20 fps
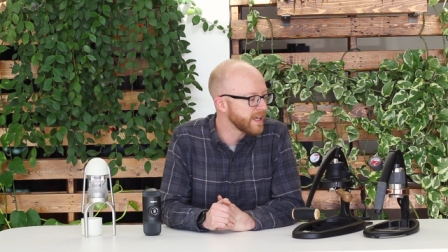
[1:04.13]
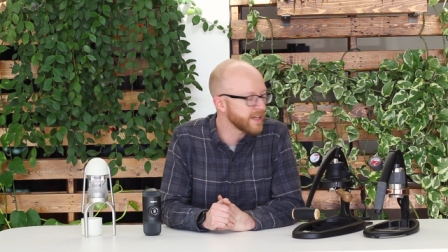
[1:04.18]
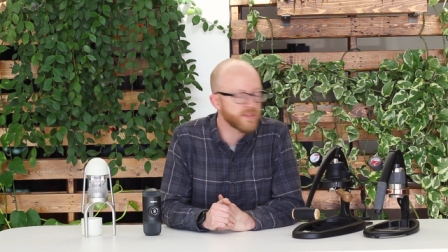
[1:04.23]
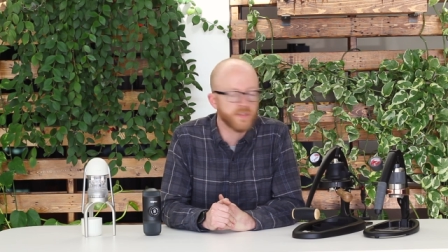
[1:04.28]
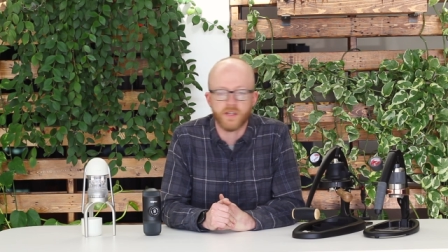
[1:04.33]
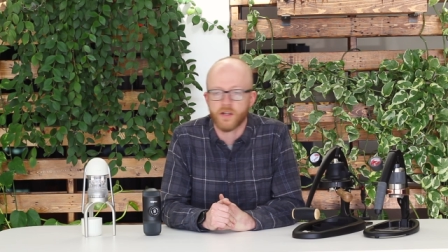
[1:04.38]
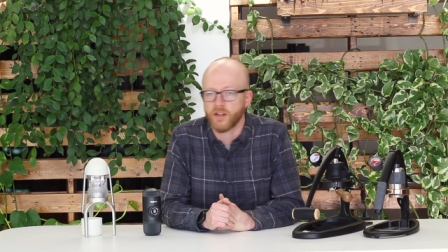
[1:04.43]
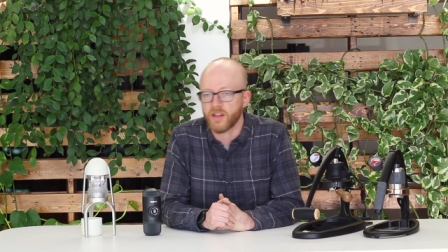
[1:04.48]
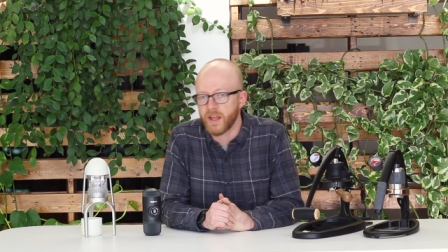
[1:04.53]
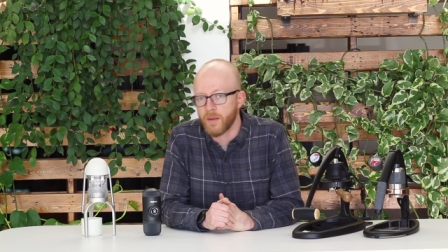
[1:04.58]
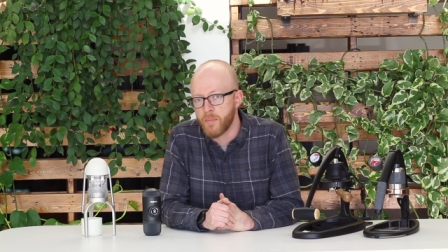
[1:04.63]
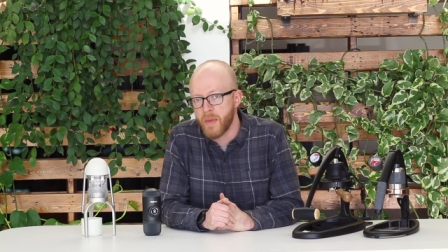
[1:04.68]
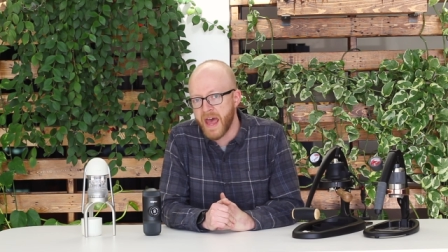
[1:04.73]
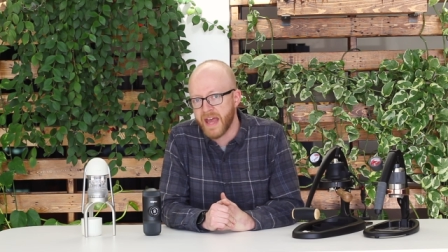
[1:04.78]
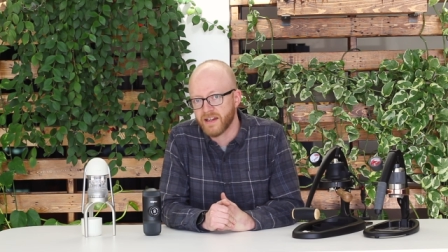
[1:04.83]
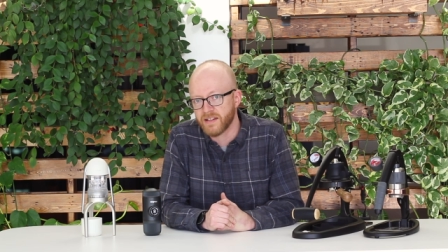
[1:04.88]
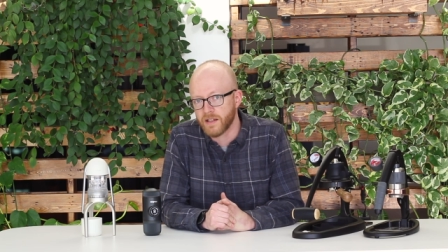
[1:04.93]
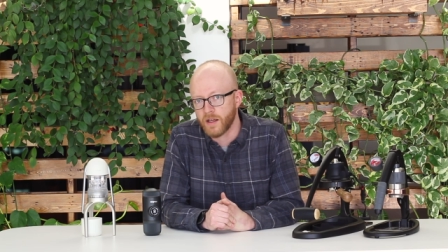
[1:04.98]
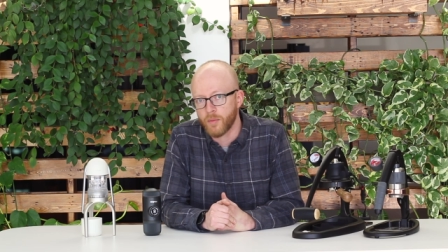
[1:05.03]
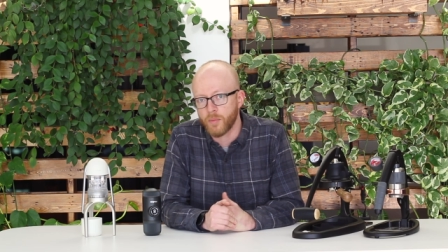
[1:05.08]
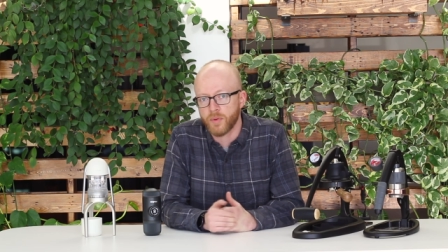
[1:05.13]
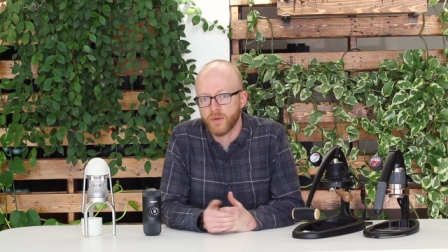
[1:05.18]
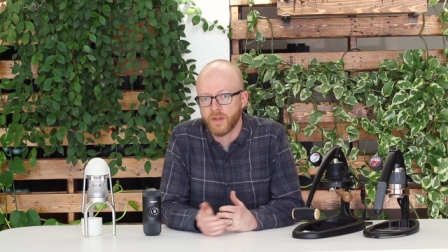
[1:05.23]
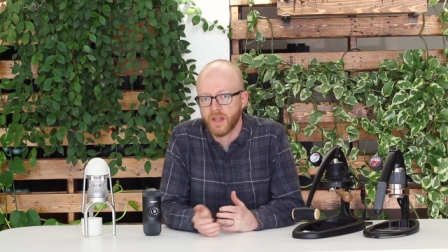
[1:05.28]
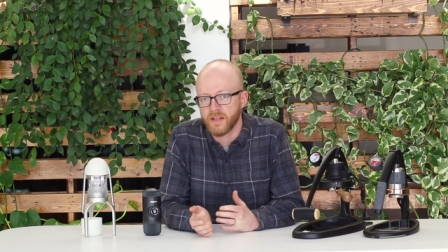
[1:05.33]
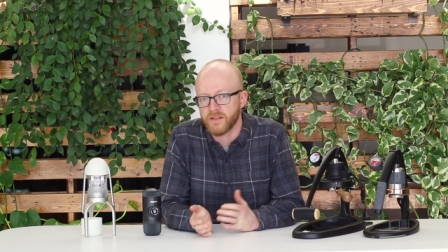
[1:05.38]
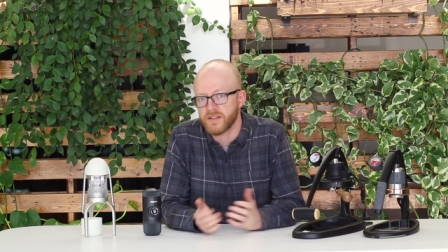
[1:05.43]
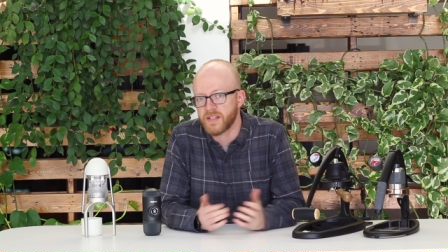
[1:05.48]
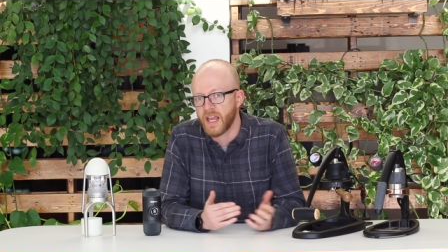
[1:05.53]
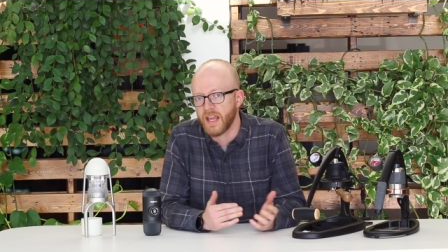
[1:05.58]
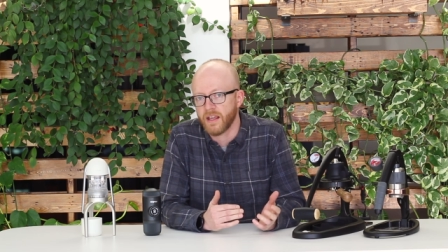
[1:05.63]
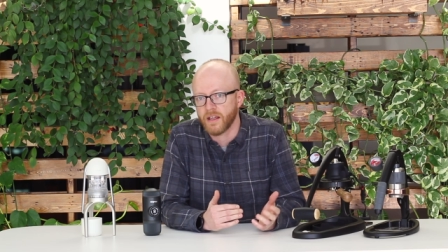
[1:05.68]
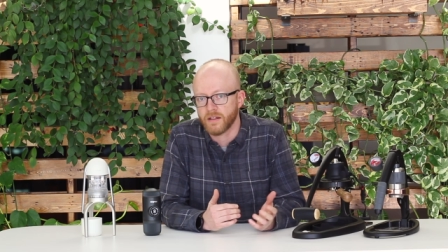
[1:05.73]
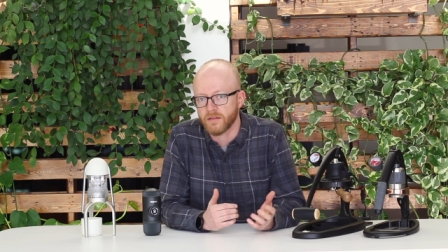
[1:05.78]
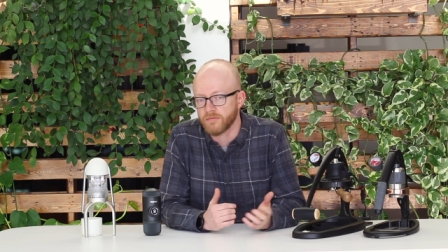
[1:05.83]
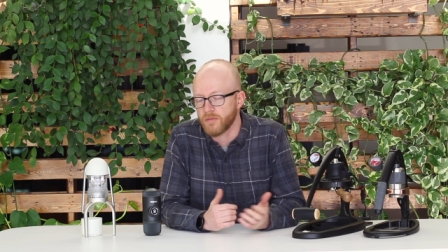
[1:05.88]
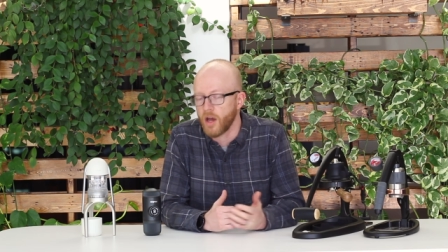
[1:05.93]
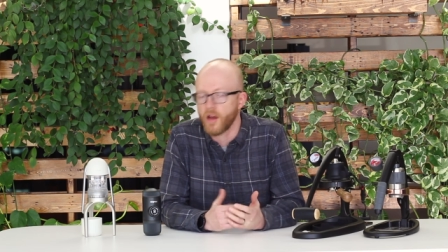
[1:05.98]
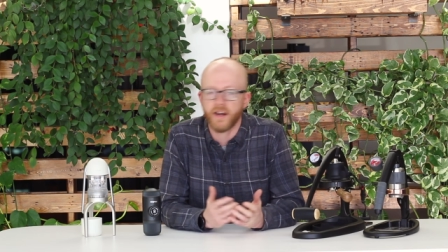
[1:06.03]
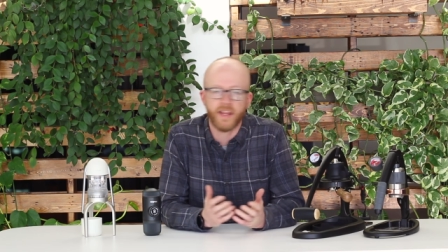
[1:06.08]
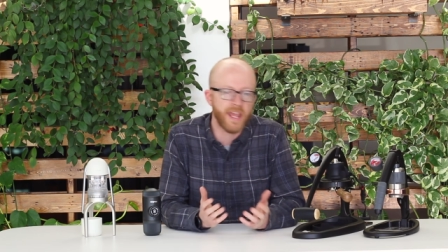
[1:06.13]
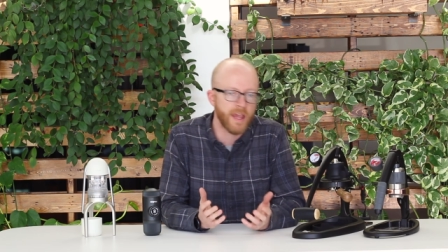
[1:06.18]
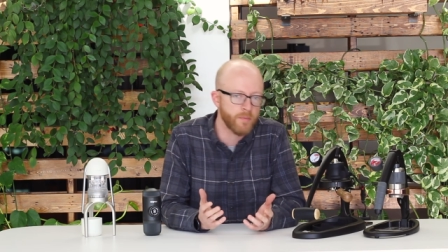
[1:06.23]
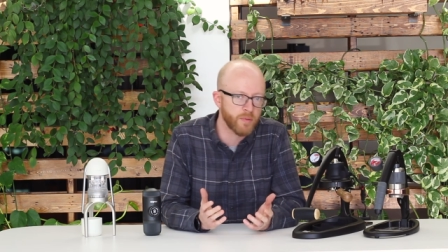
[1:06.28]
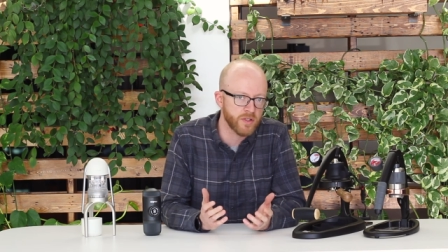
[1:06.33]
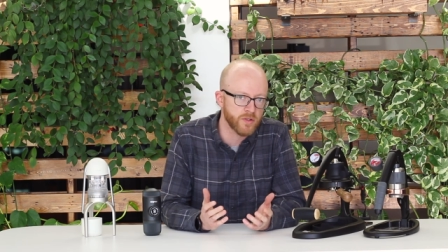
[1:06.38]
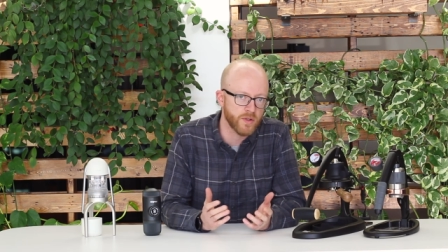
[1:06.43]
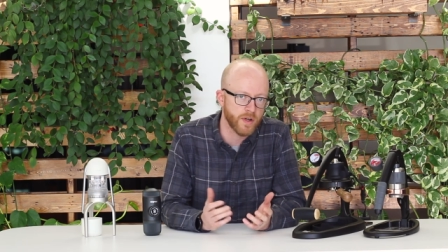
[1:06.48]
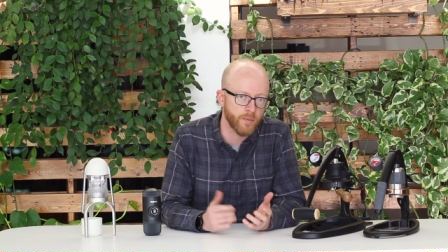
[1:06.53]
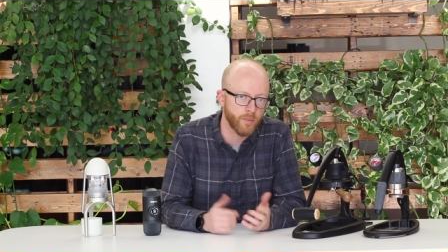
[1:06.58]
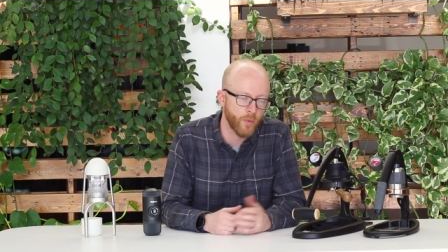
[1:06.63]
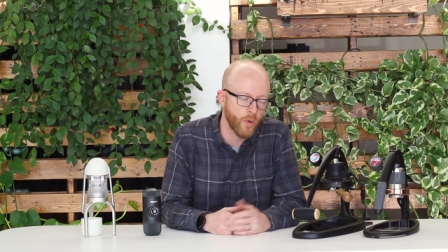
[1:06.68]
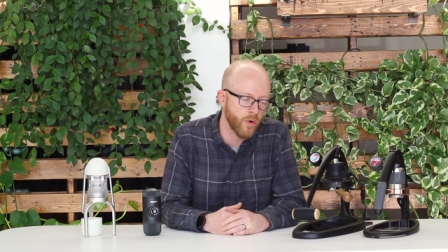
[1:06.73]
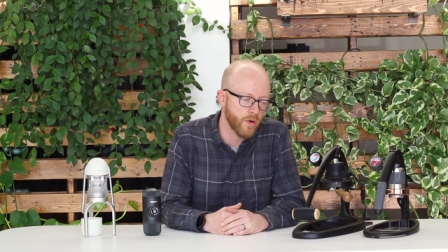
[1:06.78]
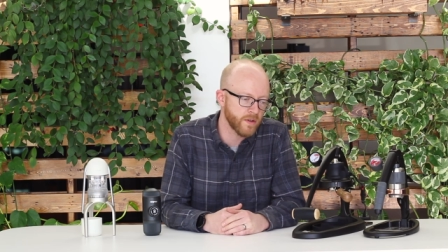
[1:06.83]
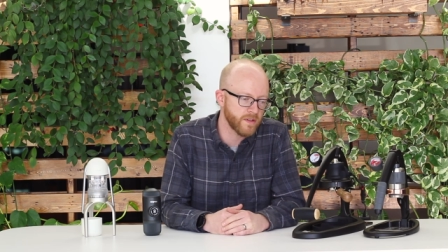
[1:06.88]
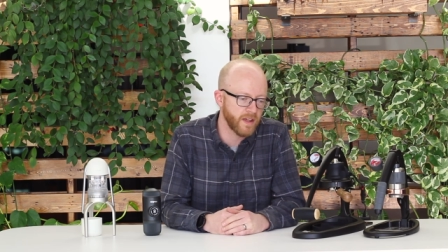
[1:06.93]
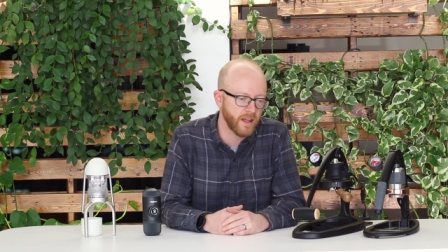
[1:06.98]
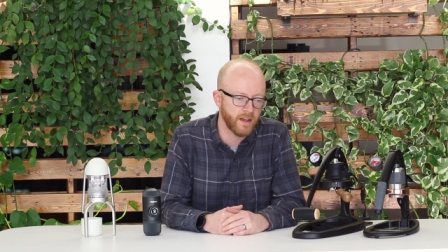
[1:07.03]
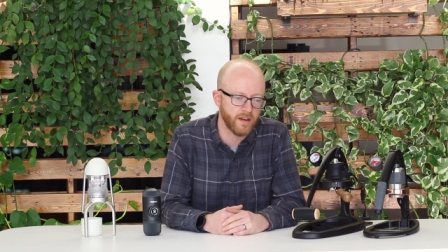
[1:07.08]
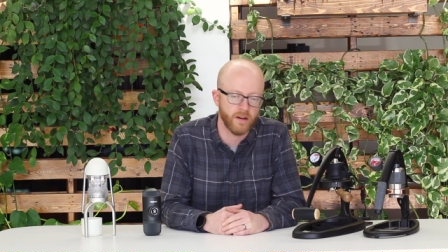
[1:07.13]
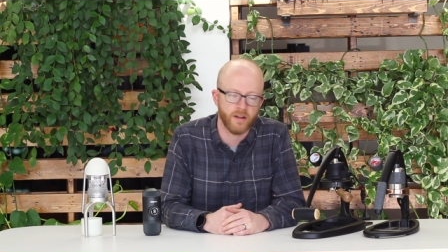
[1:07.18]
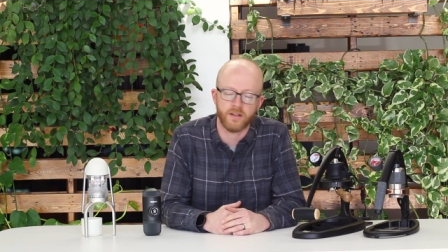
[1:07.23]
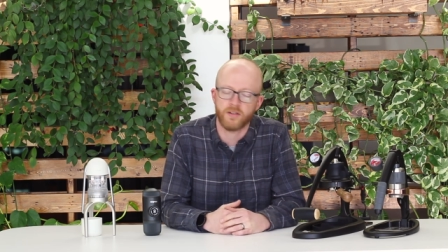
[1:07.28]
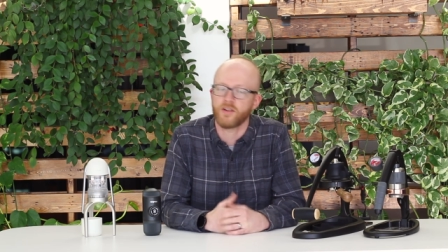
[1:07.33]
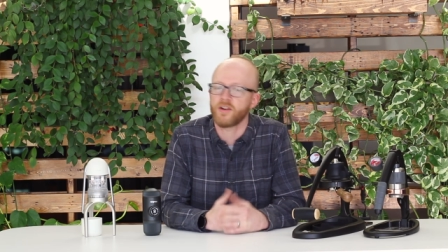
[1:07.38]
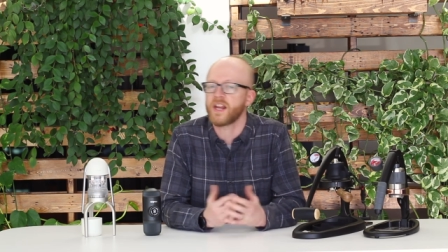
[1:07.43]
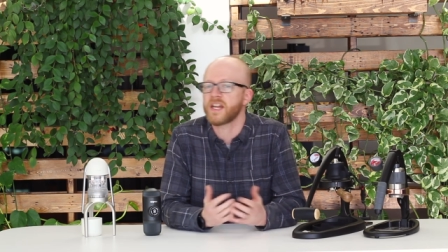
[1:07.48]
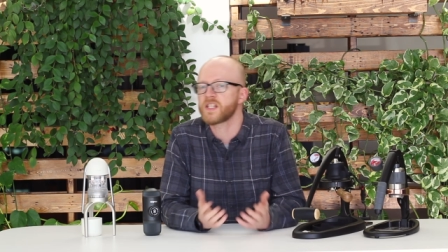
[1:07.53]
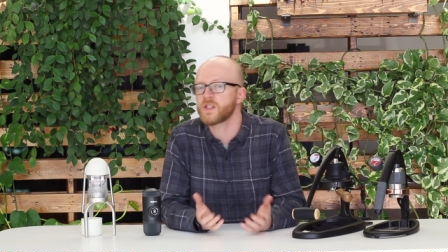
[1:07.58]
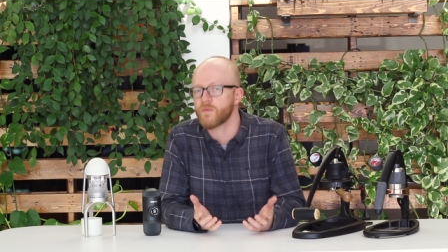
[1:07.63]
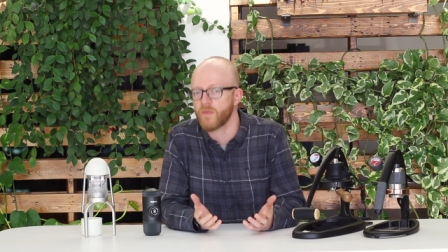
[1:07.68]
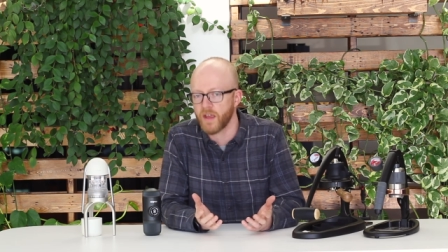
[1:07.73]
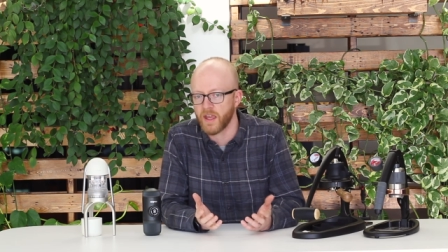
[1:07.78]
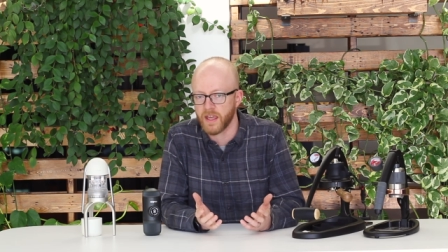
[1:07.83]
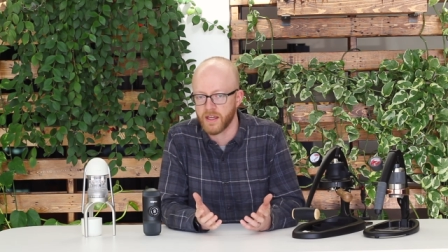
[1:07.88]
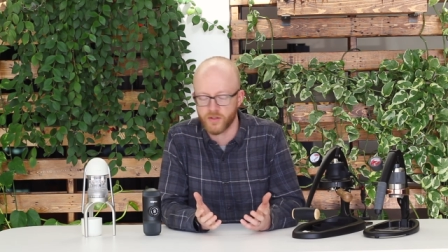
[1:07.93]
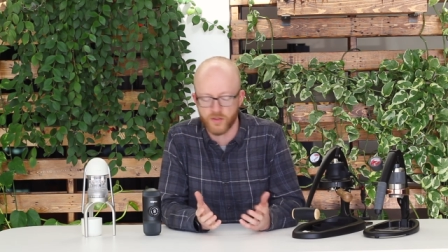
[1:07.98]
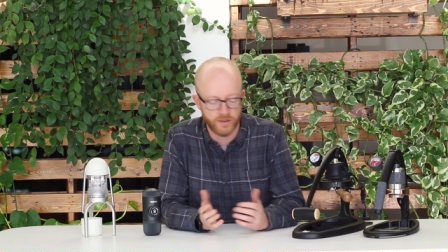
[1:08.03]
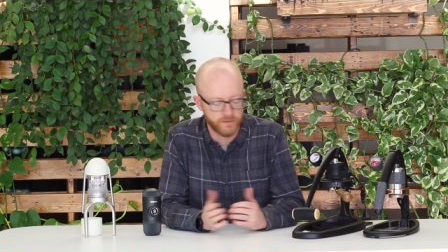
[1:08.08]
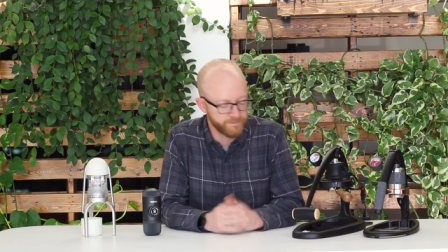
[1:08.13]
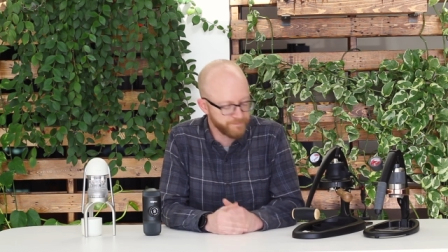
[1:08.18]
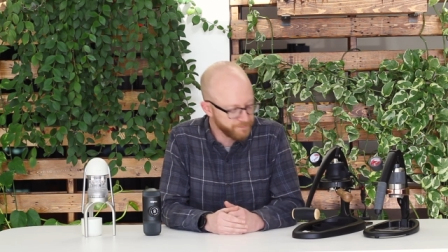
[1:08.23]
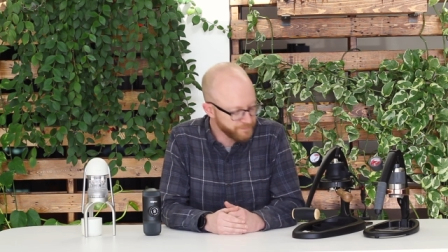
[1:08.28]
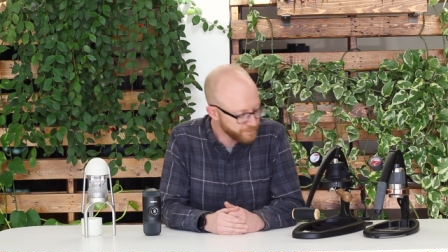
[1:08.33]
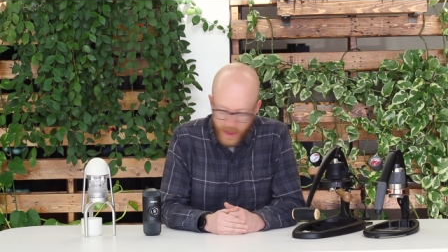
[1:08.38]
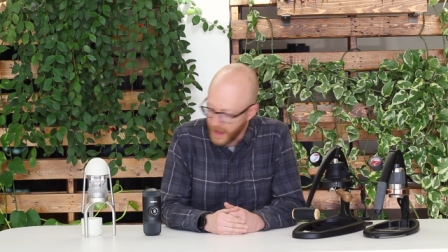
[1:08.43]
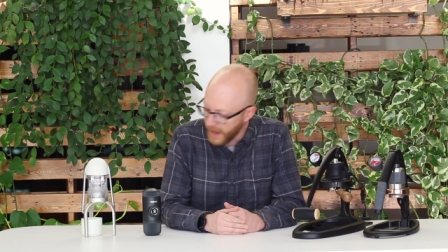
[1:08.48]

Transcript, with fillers: necessarily get packed up and taken on a camping trip or taken on your next vacation.